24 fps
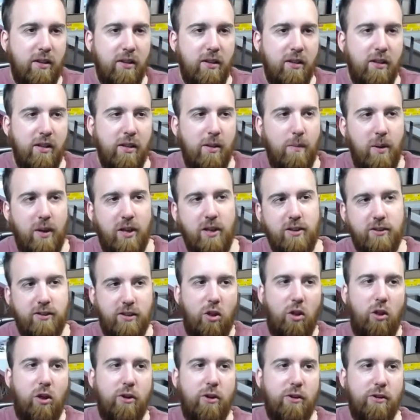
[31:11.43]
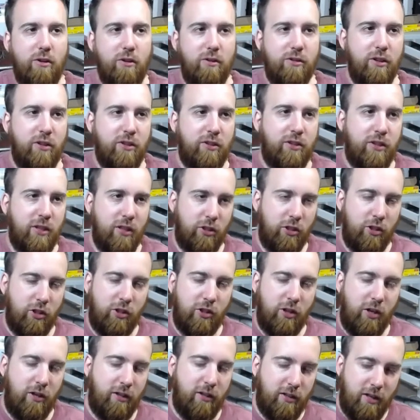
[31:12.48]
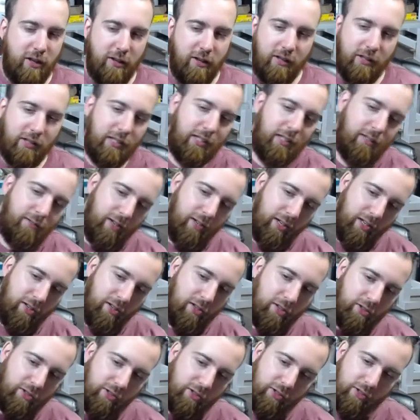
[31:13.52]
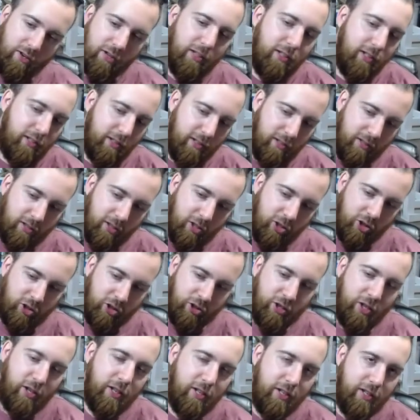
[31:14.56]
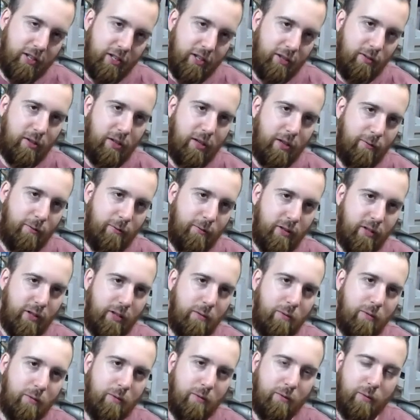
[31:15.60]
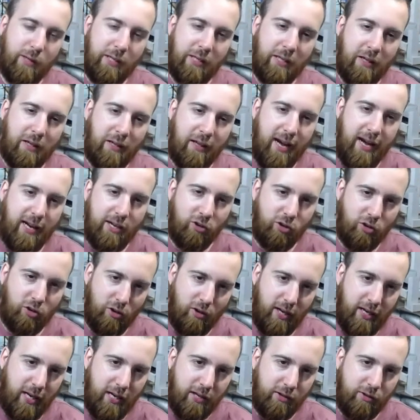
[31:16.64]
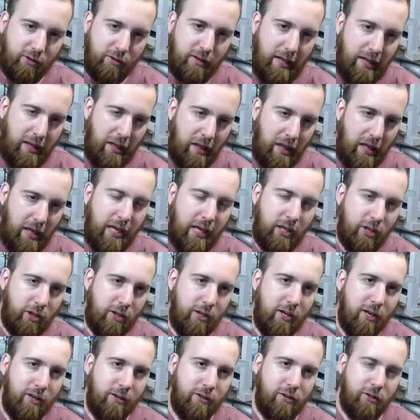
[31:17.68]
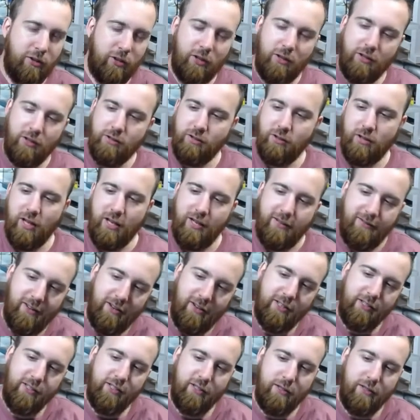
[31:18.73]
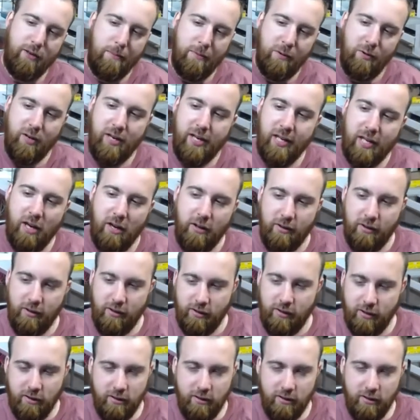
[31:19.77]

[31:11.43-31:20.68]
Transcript: Because the logos are such a dark color, like if I did a dark shirt, you, it really would clash. So I got to do like lighter color shirts, like very summery colors.